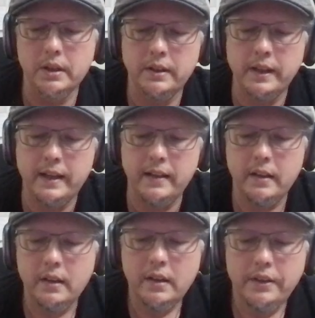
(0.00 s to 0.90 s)
And that
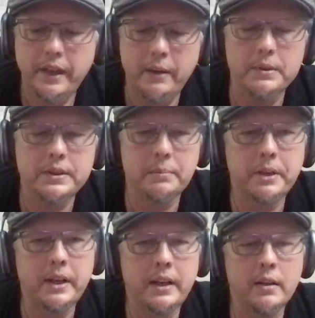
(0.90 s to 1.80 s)
was
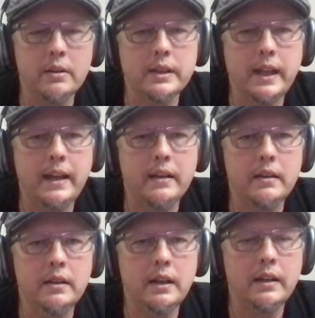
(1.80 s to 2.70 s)
something I looked at,
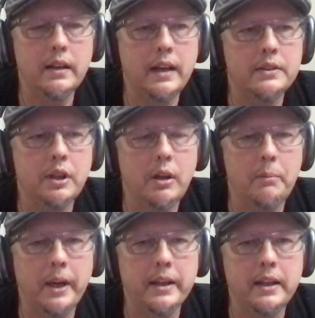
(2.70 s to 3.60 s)
and I taught
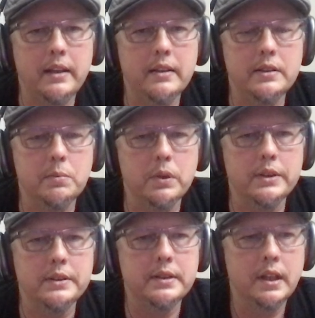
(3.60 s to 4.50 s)
my kids
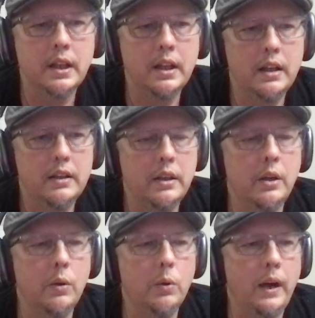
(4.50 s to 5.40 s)
was,
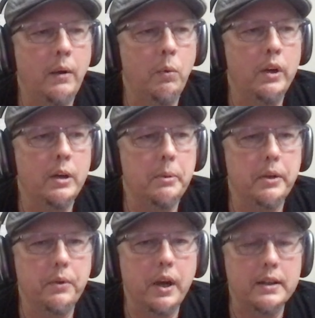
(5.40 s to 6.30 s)
I wanted to be a
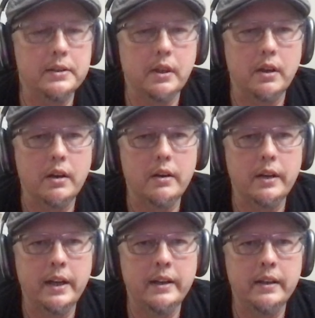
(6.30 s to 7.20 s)
rock star,
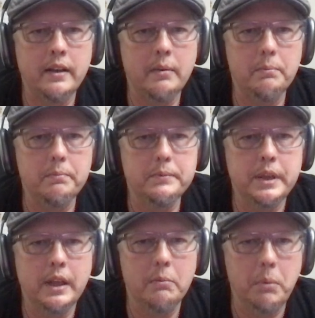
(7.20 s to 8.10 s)
and I ended up
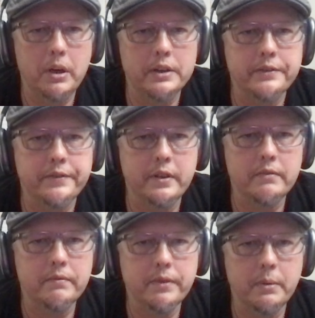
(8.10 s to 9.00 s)
selling merch
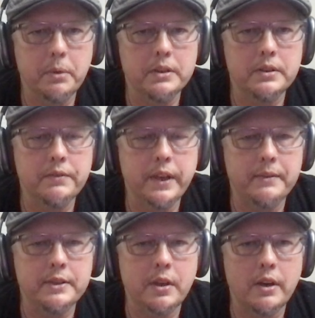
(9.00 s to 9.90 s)
for a bunch of
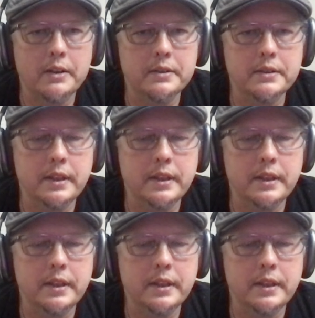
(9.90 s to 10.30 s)
famous artists.